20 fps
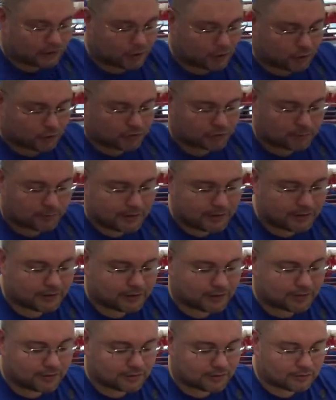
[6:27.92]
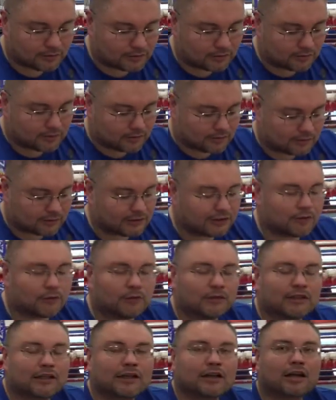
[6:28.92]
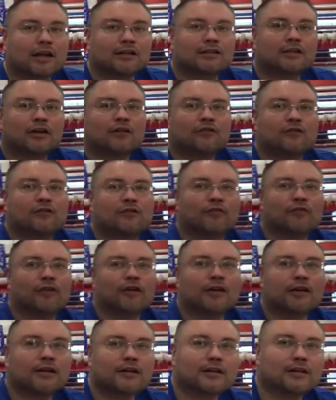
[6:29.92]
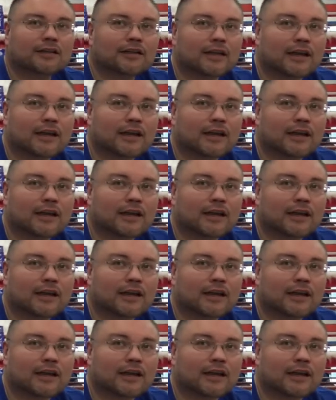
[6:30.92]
Joe Smith. Is he the one that knocked the, out from Mm-hmm.